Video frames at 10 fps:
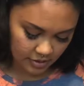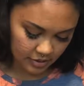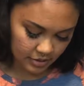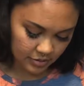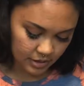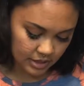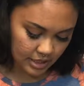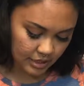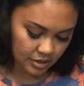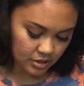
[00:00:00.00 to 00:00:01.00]
This one is
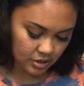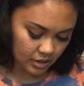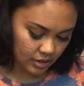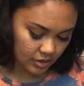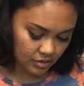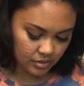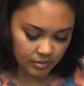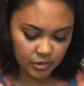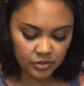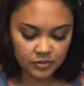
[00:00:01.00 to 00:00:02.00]
actually, oh, it
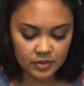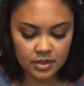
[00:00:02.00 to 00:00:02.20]
moves.